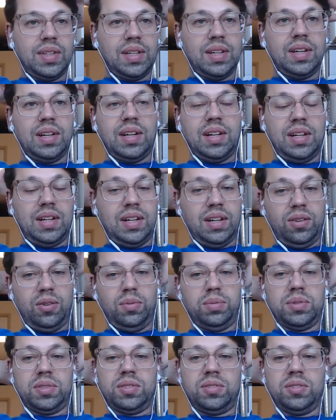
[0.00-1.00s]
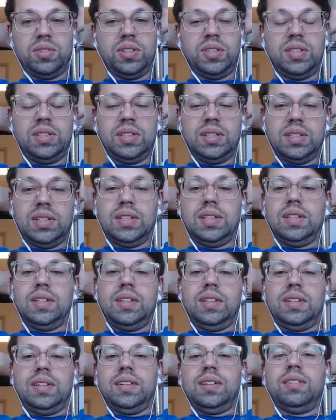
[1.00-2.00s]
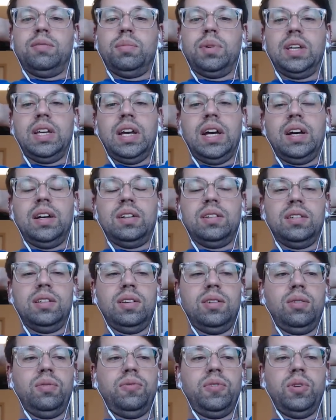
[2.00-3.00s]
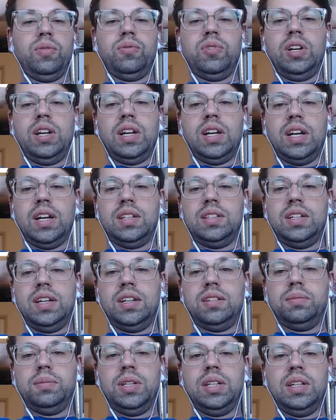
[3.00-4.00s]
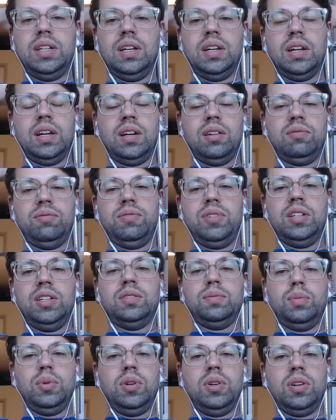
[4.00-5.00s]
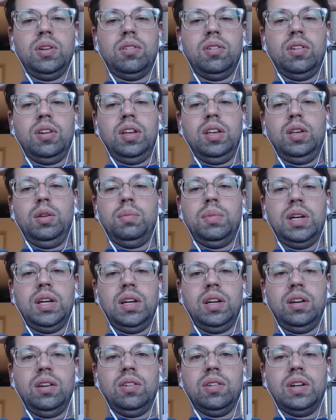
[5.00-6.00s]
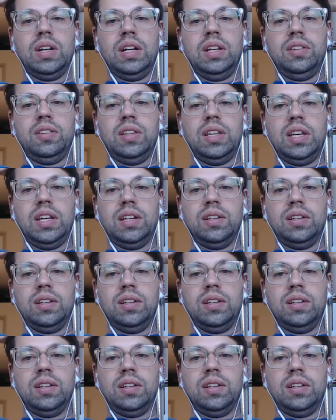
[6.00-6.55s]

I hope it's good. But yeah, feel free to contact me on Facebook or email or anything.